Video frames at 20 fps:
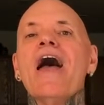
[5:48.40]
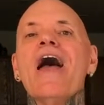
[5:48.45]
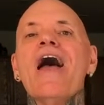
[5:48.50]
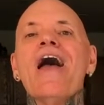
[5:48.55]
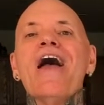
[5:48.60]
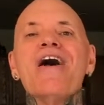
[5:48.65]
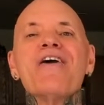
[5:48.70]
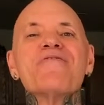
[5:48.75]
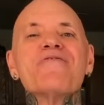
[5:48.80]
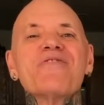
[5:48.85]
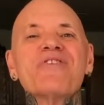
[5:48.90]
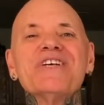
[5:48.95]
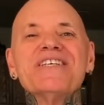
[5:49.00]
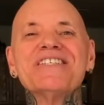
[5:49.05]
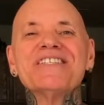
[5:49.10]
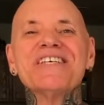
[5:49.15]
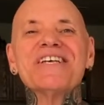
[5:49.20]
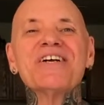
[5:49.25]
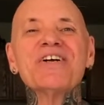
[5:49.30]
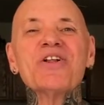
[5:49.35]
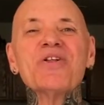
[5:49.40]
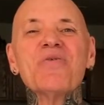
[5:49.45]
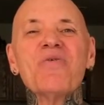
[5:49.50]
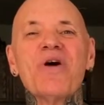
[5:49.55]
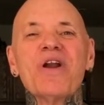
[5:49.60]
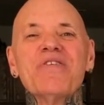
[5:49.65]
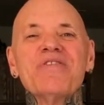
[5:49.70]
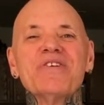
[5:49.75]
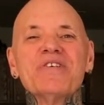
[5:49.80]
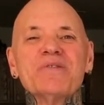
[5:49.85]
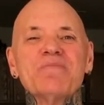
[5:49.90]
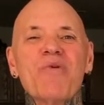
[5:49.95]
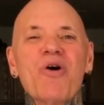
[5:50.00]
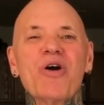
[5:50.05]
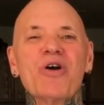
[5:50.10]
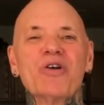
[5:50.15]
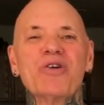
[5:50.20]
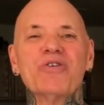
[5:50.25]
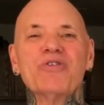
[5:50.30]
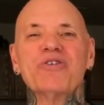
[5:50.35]
Every single one of his
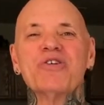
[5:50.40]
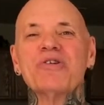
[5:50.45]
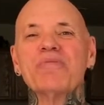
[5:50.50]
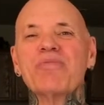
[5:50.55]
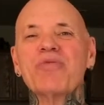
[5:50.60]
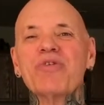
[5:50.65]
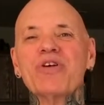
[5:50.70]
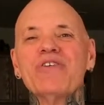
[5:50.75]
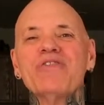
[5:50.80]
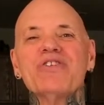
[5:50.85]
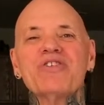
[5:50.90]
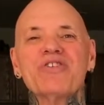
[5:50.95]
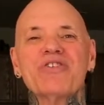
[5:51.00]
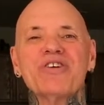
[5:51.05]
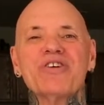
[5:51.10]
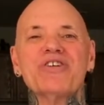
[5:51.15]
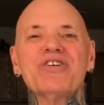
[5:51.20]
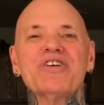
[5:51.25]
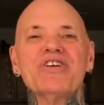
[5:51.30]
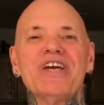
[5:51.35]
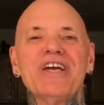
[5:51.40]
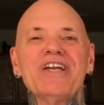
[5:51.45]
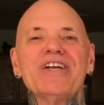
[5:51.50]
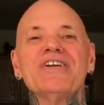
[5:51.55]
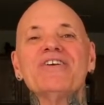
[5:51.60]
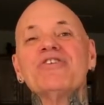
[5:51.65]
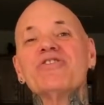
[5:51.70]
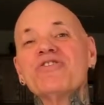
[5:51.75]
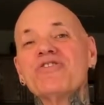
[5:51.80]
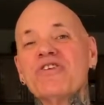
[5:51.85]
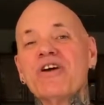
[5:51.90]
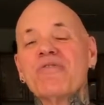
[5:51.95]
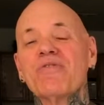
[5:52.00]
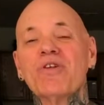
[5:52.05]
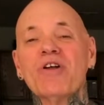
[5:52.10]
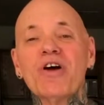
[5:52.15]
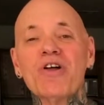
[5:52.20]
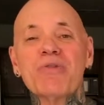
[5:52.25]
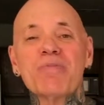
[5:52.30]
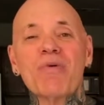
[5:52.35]
markers that had previously indicated his
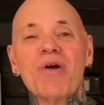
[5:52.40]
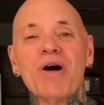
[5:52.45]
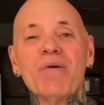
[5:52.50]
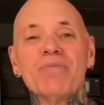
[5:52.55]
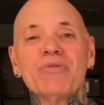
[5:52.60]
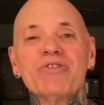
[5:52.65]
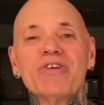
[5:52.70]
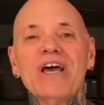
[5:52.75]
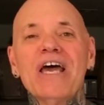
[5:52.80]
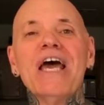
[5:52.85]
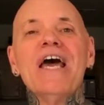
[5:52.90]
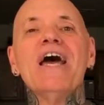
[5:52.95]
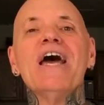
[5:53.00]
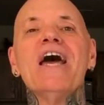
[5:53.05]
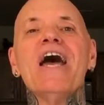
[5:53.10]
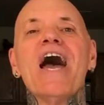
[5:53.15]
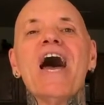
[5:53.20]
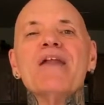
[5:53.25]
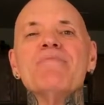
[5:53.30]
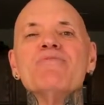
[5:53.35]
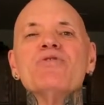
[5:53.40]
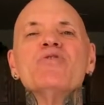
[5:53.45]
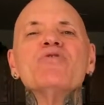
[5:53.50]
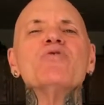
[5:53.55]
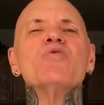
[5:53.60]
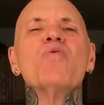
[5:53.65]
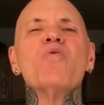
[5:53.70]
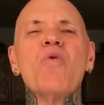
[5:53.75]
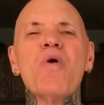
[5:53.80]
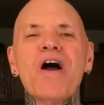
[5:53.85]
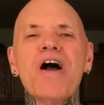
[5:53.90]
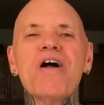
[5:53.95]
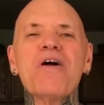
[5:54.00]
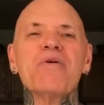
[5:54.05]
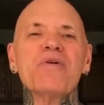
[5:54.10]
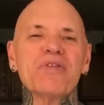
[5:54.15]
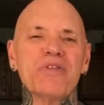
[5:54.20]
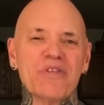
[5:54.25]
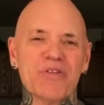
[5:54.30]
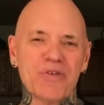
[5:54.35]
several health problems had moved well
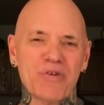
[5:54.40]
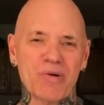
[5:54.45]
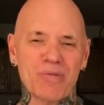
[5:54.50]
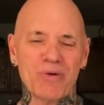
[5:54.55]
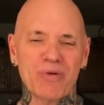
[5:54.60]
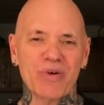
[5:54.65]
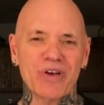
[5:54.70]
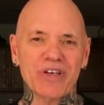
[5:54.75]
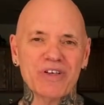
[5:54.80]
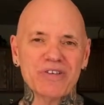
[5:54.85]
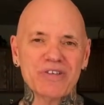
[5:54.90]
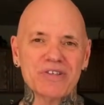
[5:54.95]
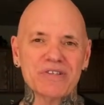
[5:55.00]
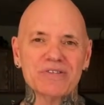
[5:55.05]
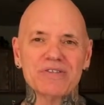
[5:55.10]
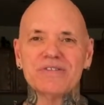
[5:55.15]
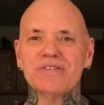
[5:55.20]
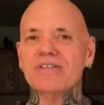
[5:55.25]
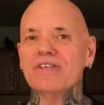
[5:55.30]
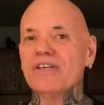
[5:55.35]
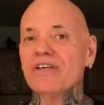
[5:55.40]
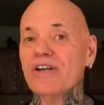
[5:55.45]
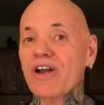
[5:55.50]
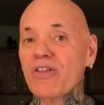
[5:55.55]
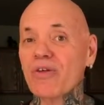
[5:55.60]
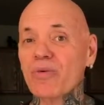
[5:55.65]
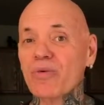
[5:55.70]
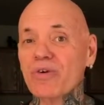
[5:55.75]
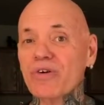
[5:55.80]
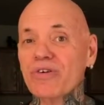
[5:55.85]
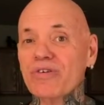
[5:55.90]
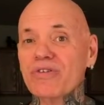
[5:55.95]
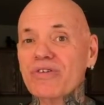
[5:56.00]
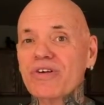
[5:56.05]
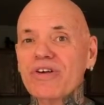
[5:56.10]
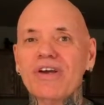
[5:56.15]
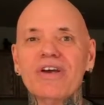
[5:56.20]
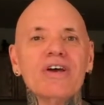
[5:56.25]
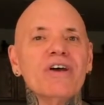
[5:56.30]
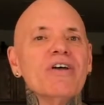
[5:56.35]
within the normal range. In other words,
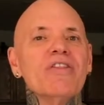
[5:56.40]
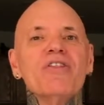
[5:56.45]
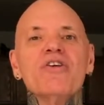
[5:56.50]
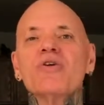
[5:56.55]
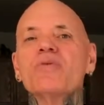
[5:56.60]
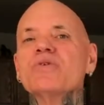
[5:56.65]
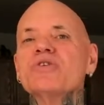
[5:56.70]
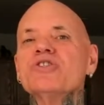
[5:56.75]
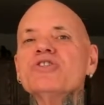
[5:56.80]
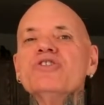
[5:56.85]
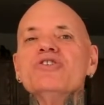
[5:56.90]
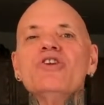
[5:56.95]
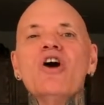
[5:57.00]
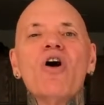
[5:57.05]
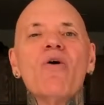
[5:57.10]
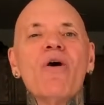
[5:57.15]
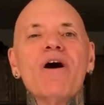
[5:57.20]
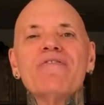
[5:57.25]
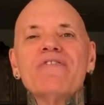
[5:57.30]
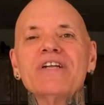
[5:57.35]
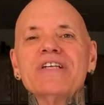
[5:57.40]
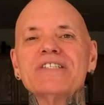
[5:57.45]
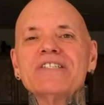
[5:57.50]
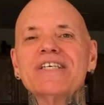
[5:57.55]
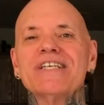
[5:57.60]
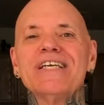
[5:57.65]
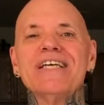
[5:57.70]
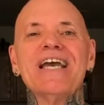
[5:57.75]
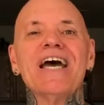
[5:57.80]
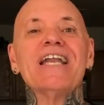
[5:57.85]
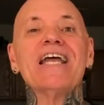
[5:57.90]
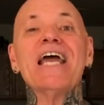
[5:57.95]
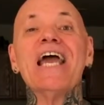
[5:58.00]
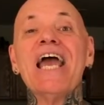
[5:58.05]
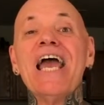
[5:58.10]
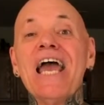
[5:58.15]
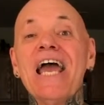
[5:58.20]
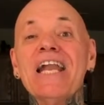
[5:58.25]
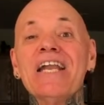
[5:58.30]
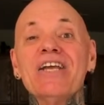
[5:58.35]
there was no evidence that he had
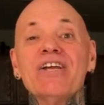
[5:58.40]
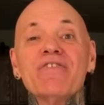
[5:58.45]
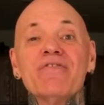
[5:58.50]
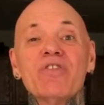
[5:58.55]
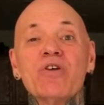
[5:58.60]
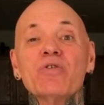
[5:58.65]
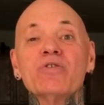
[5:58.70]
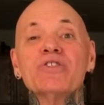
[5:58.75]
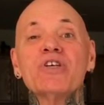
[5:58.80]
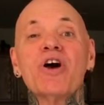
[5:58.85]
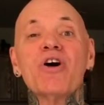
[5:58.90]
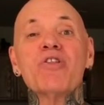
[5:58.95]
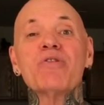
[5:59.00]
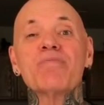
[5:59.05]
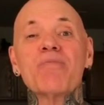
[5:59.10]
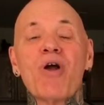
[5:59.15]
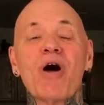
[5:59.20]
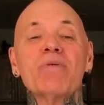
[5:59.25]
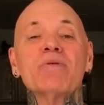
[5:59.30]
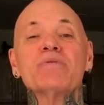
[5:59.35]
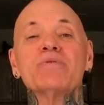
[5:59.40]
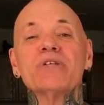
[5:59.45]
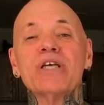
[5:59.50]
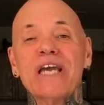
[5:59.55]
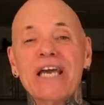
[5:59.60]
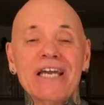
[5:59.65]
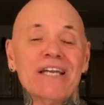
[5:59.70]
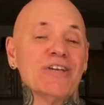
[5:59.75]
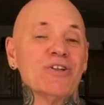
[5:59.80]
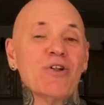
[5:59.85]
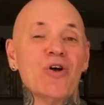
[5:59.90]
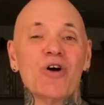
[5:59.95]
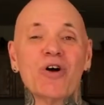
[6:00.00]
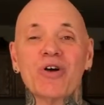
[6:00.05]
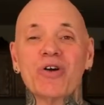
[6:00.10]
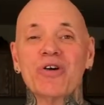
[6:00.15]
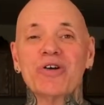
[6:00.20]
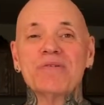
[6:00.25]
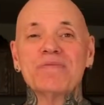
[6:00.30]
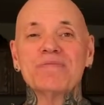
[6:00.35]
any of those health problems any
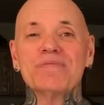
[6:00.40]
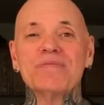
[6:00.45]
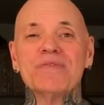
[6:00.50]
longer.